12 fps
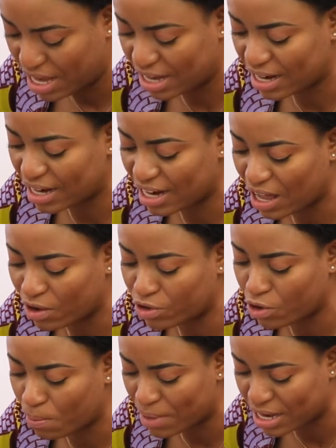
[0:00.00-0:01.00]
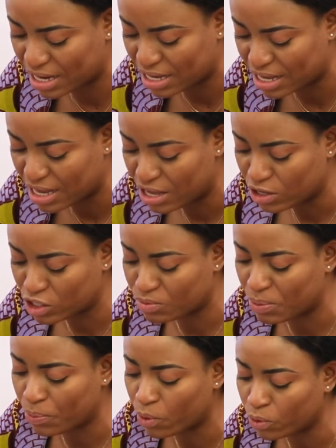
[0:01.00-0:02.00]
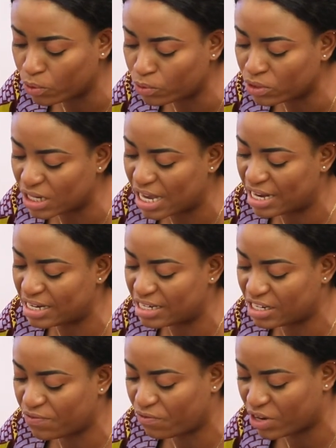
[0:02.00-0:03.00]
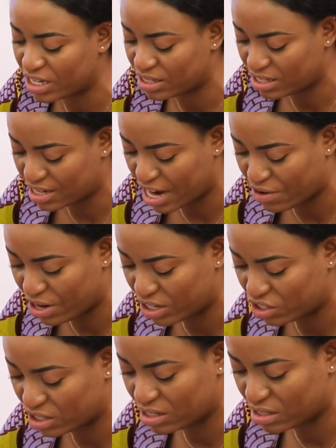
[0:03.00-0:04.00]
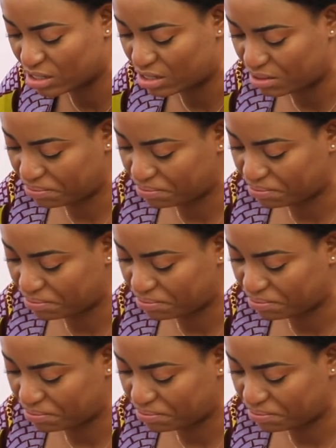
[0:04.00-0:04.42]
and allow your money to be pulled in different directions?